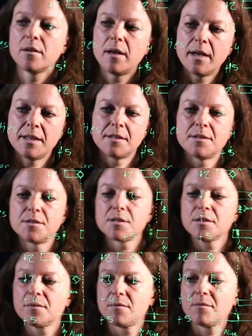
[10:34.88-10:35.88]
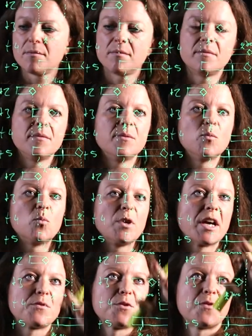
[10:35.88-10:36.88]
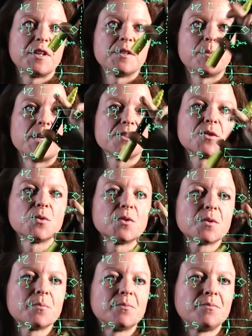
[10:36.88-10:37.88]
And we have to find the milestones.